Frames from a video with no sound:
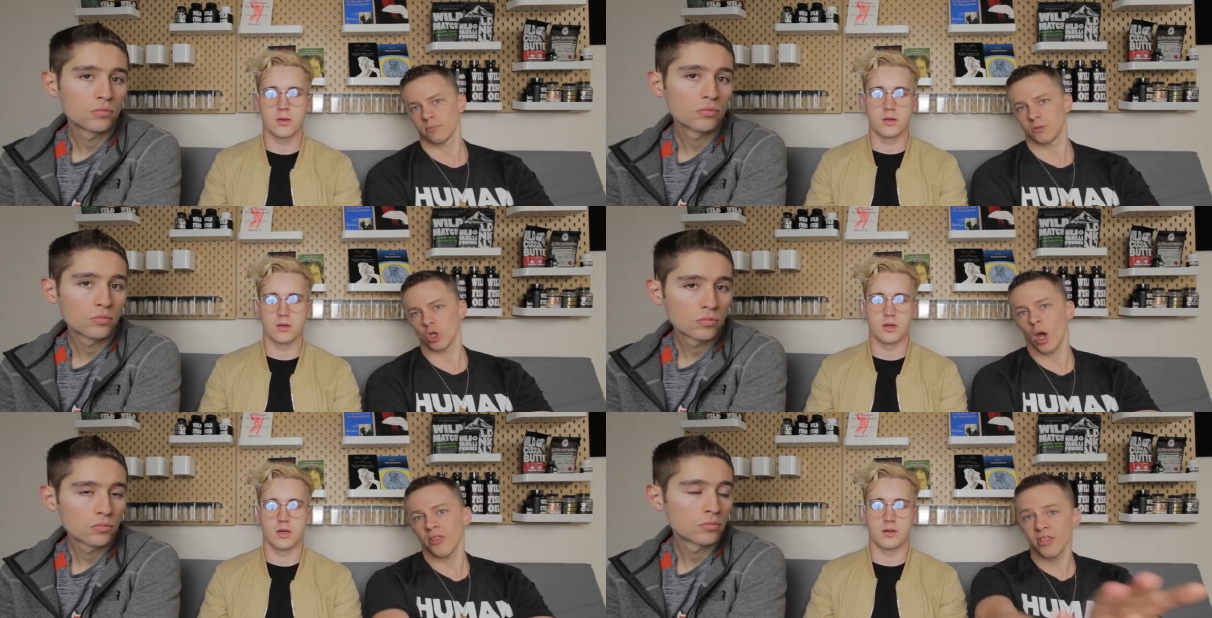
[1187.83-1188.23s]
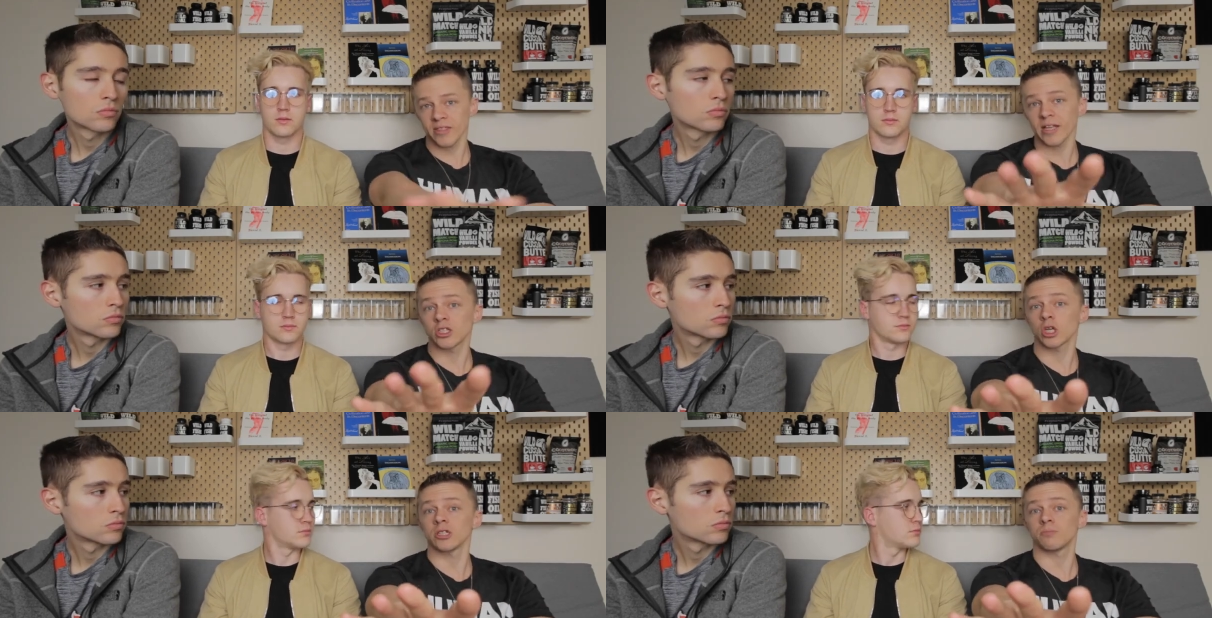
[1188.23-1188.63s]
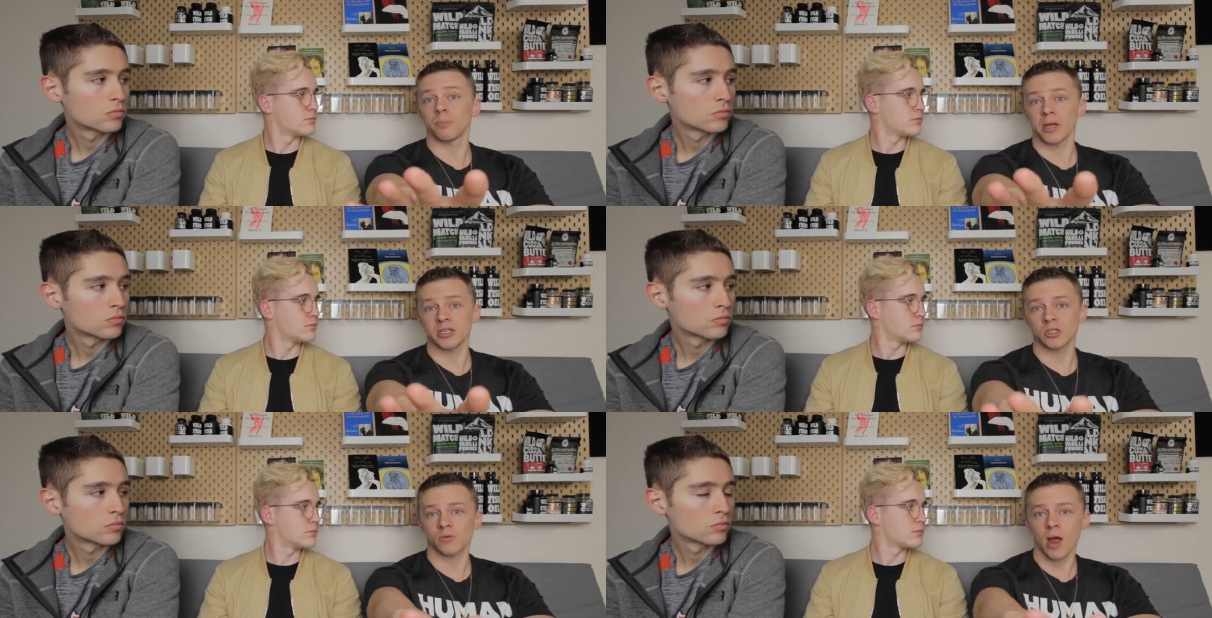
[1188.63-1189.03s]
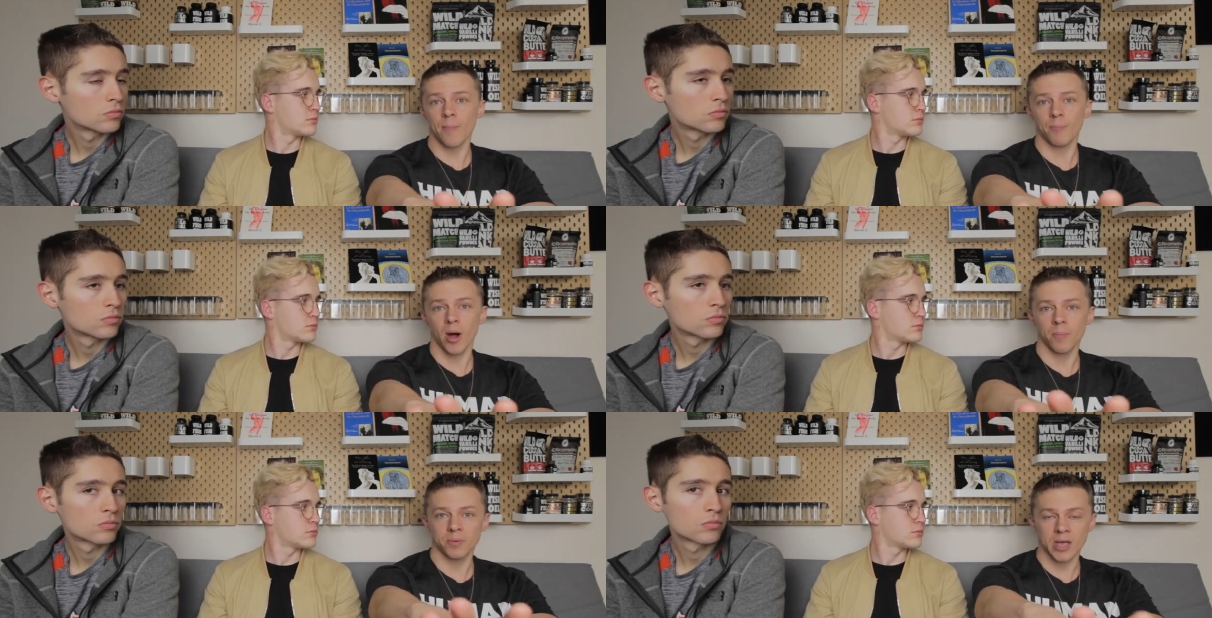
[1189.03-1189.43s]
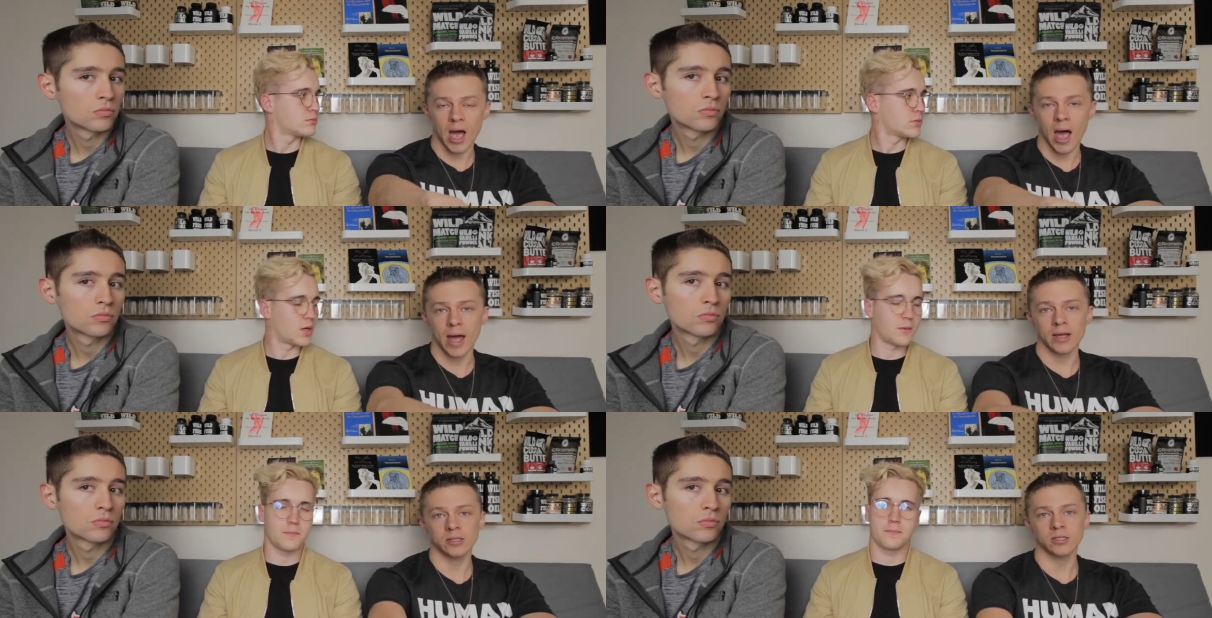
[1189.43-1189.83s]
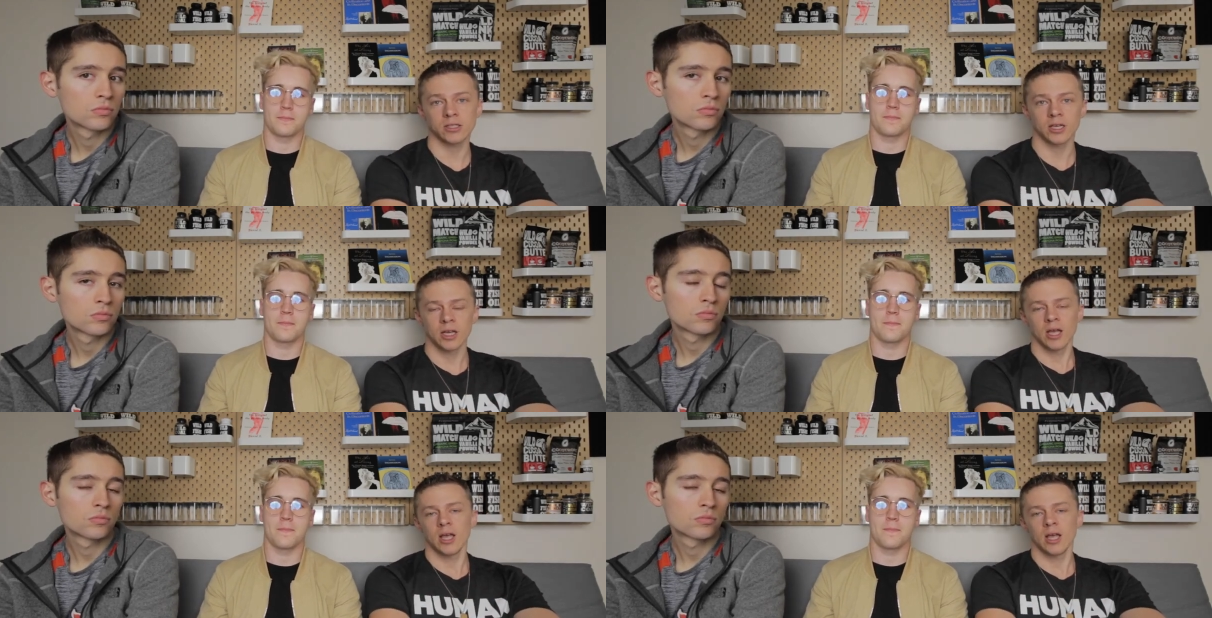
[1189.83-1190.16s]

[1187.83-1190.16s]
Speaker 1: So I think that's a good place to wrap up, guys.